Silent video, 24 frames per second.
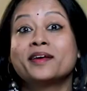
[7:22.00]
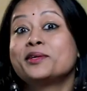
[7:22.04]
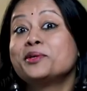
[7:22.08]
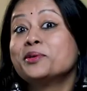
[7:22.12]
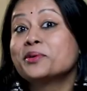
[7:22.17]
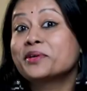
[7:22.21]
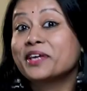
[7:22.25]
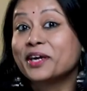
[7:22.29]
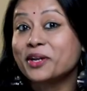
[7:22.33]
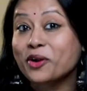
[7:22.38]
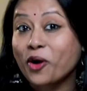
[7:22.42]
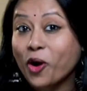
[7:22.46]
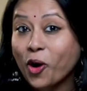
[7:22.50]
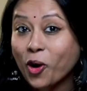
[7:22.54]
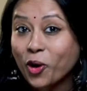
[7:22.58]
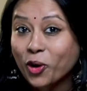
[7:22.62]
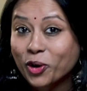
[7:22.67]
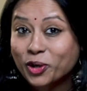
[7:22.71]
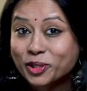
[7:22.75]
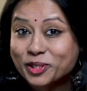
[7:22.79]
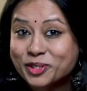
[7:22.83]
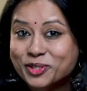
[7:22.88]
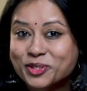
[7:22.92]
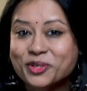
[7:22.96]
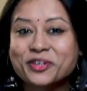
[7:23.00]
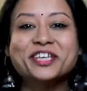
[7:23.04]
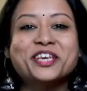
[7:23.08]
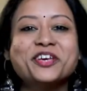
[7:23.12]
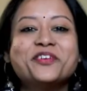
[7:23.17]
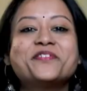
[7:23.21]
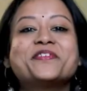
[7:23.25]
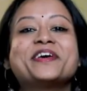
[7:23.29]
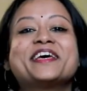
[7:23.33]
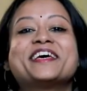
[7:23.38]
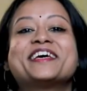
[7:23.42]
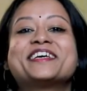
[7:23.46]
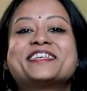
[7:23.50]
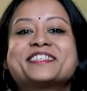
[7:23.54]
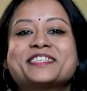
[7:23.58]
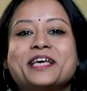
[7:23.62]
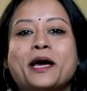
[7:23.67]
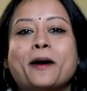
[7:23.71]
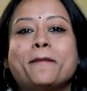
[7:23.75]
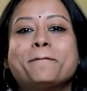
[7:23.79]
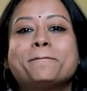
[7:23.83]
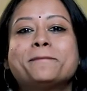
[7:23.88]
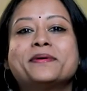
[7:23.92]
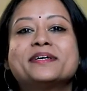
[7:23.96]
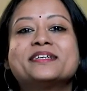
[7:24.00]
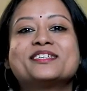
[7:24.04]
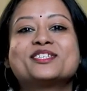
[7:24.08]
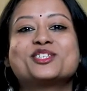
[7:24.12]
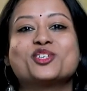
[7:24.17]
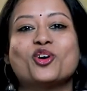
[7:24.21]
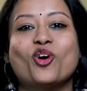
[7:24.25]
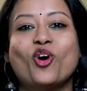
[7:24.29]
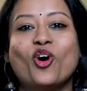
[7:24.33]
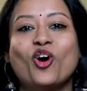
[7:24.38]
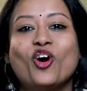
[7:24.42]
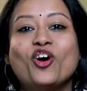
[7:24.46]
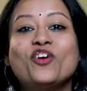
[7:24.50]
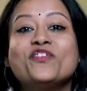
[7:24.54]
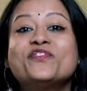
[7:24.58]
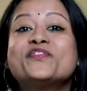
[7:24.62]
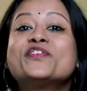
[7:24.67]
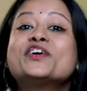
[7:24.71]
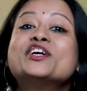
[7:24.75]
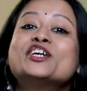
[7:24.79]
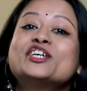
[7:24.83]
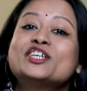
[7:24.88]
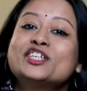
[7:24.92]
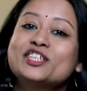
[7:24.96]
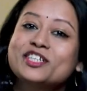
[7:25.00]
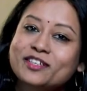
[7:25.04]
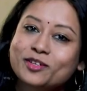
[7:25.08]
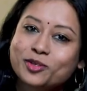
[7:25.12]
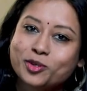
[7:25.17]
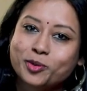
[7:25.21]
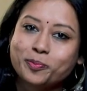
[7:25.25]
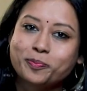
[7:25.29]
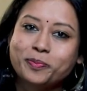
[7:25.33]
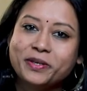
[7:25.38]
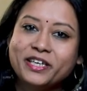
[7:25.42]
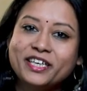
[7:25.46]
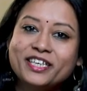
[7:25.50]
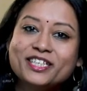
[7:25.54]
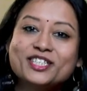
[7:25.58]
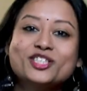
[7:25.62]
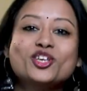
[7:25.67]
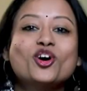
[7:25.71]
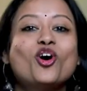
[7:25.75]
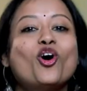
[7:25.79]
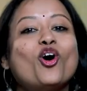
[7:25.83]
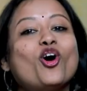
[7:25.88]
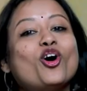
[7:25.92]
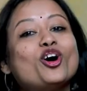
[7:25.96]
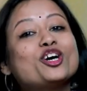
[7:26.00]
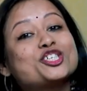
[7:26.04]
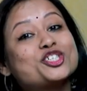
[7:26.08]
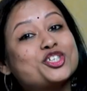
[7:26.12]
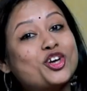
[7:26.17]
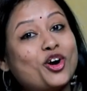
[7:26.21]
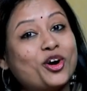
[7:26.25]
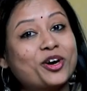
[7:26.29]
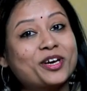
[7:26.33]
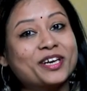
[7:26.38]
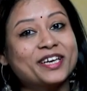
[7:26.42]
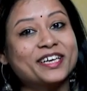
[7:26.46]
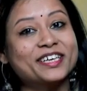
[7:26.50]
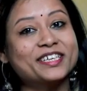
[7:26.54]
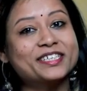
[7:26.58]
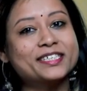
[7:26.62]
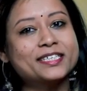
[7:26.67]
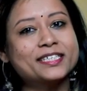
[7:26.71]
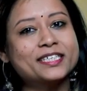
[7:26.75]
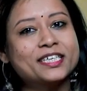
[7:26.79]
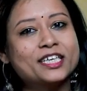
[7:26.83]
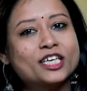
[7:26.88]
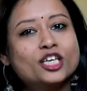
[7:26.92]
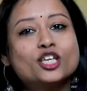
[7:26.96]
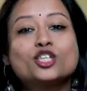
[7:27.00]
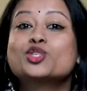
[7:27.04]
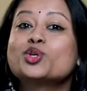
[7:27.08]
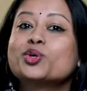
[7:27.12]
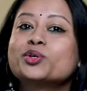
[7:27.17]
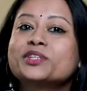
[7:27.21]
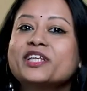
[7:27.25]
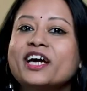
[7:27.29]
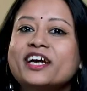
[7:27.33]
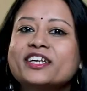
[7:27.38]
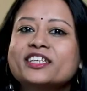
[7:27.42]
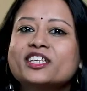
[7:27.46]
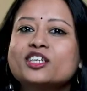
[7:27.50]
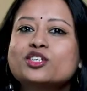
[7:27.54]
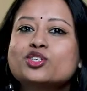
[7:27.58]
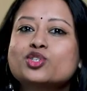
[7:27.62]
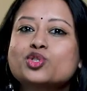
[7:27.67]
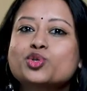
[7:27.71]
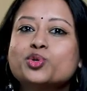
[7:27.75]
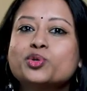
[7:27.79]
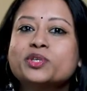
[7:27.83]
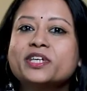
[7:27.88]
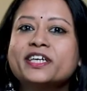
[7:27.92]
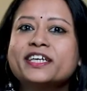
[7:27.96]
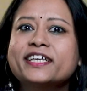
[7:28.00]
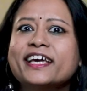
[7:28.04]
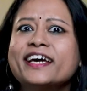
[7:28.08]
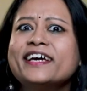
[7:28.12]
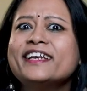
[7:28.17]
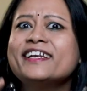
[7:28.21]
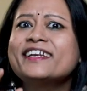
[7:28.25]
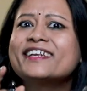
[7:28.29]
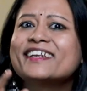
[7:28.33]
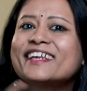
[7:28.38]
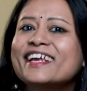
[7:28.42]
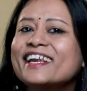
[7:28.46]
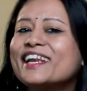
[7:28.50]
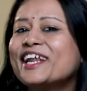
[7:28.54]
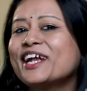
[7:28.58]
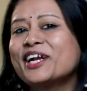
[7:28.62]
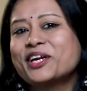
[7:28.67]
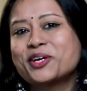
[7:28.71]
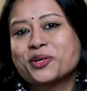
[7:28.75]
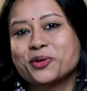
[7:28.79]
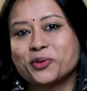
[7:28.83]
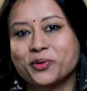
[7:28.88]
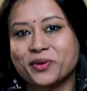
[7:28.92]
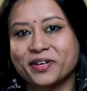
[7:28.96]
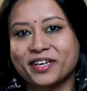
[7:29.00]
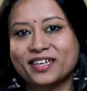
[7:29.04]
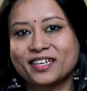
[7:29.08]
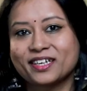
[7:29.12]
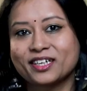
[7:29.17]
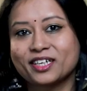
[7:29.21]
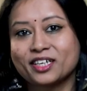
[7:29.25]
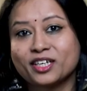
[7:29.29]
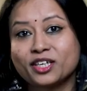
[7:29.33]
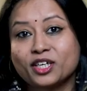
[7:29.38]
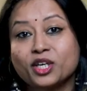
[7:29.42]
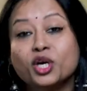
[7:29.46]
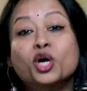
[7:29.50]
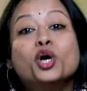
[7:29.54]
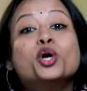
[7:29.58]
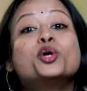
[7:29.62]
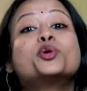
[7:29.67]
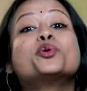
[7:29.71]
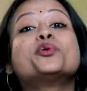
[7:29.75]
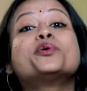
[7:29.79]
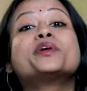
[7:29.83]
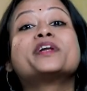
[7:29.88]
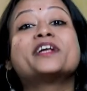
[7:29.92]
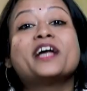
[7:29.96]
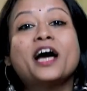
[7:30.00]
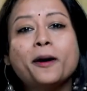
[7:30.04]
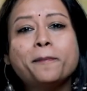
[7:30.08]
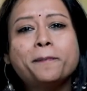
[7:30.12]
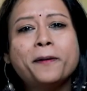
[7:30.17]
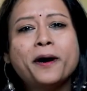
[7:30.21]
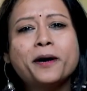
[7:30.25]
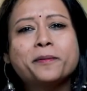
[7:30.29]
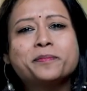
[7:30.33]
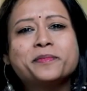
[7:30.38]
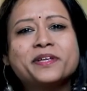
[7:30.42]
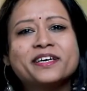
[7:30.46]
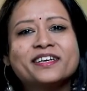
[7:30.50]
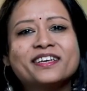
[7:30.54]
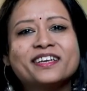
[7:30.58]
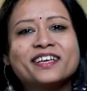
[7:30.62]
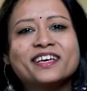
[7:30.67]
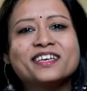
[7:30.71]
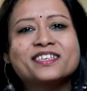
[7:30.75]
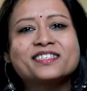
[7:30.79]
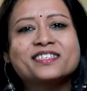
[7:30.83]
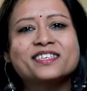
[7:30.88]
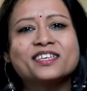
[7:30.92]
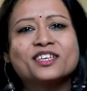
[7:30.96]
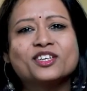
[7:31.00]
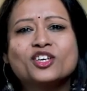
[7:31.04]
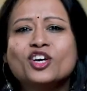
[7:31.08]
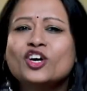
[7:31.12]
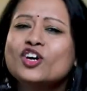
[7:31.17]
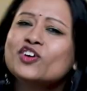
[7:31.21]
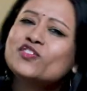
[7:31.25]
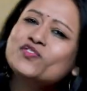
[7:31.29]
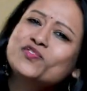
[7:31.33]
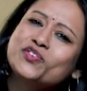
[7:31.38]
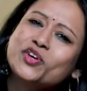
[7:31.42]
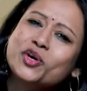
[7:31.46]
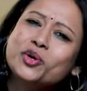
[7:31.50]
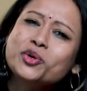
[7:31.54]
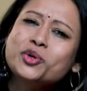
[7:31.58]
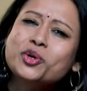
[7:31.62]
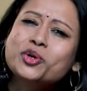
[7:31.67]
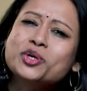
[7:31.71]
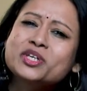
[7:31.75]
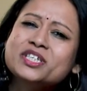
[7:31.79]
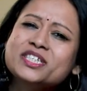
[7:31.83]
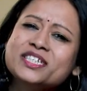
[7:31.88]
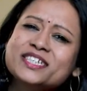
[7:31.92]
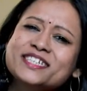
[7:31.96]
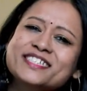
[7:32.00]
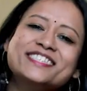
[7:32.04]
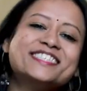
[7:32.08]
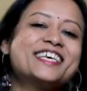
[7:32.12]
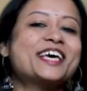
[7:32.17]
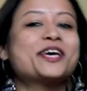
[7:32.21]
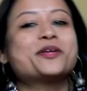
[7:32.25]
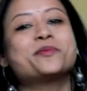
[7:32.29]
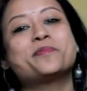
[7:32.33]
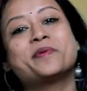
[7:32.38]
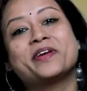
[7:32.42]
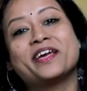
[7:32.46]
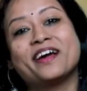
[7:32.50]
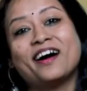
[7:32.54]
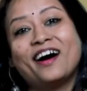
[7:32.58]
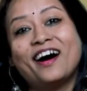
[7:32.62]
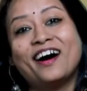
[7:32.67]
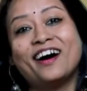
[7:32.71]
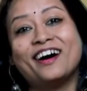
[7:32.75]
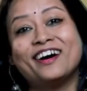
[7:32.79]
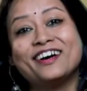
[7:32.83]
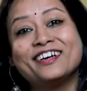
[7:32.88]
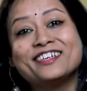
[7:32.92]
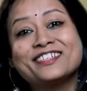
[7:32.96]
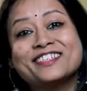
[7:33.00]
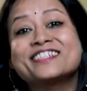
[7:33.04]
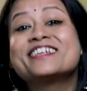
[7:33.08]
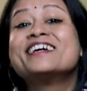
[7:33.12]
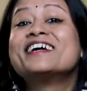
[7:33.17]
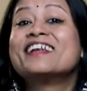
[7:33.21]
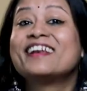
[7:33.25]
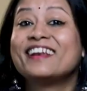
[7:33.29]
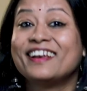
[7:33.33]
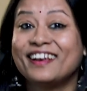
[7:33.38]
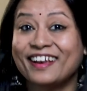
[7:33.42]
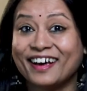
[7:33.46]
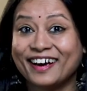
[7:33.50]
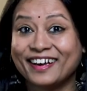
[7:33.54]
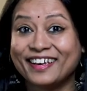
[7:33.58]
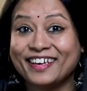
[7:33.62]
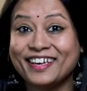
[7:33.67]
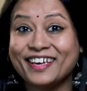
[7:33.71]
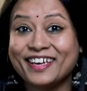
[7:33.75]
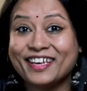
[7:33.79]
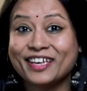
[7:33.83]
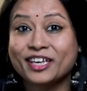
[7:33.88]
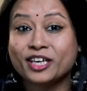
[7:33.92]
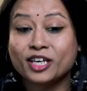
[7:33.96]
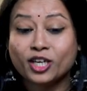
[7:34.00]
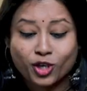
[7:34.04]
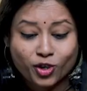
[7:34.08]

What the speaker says: You can also give examples of rupees or chocolates so that the student can relate to it. To wrap up the lesson, few questions can be asked, like